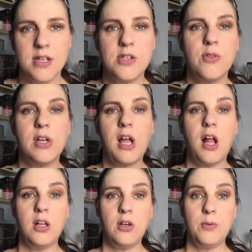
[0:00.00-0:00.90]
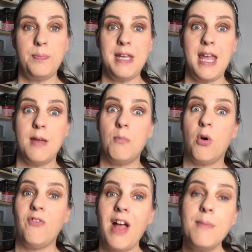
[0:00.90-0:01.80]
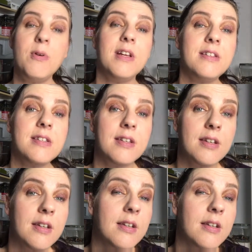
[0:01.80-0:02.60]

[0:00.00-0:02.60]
So the color became more vibrant,